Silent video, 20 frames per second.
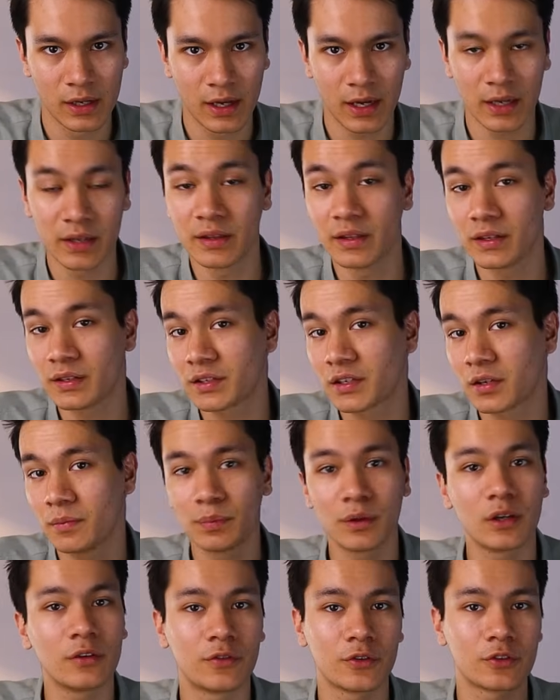And this can
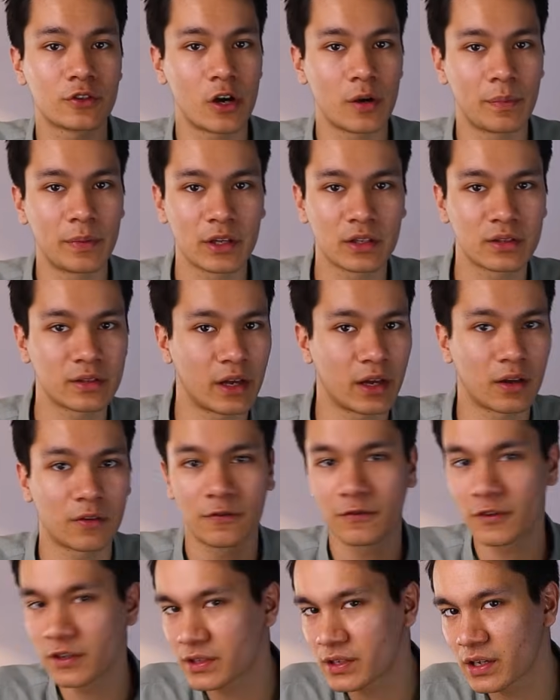be for topics like
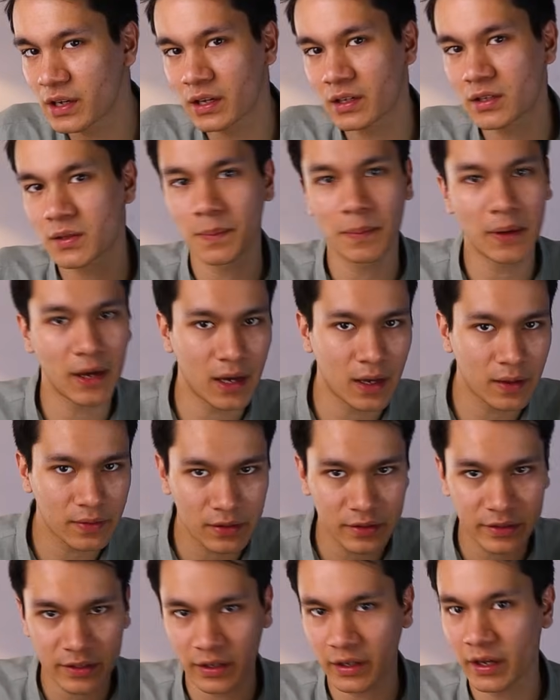physics,
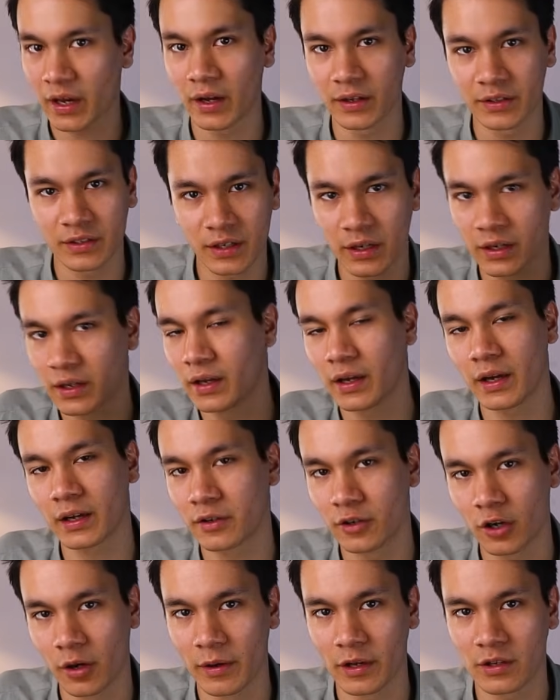maths, accounting,
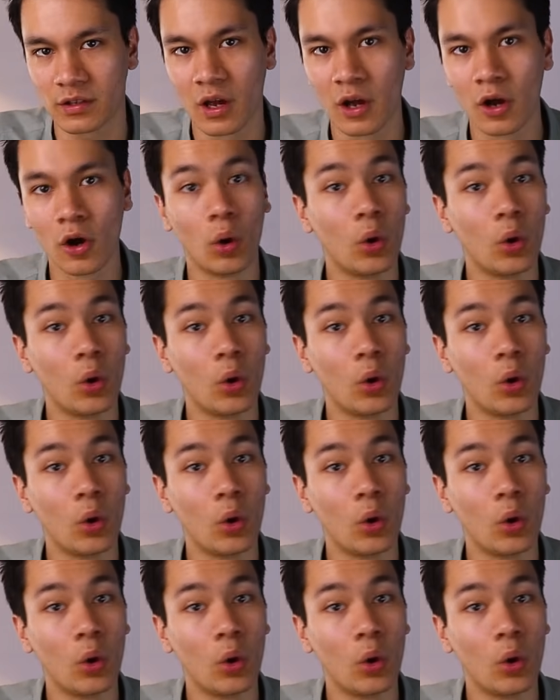economics,